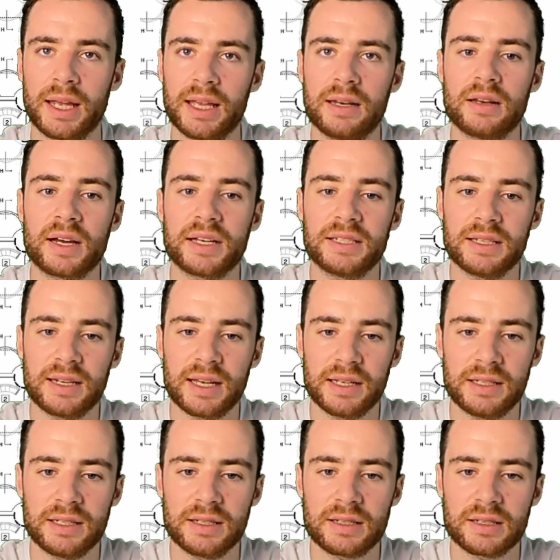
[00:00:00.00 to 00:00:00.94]
In
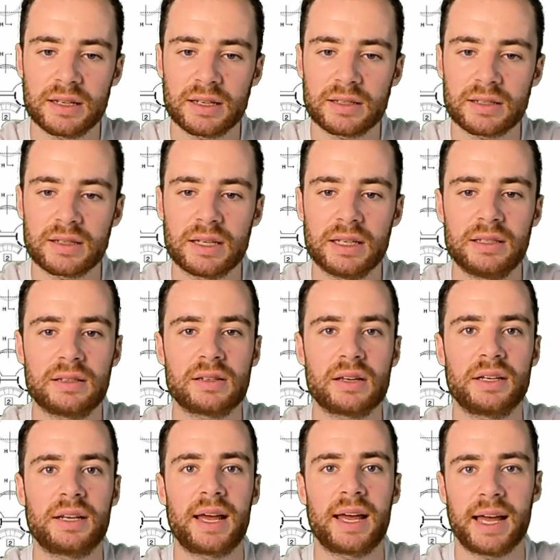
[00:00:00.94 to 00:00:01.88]
1986, he
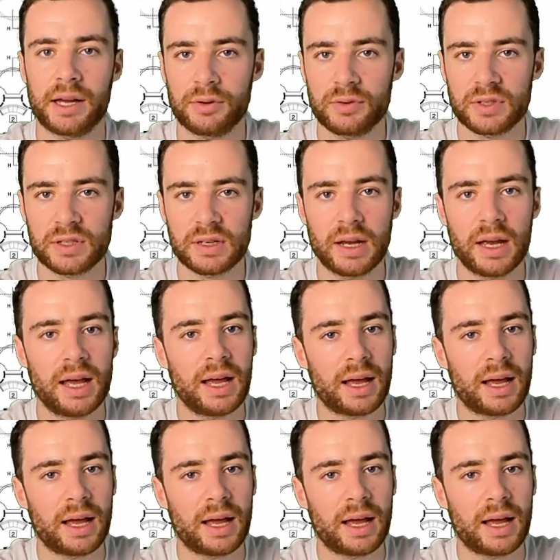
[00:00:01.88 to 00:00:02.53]
designed a house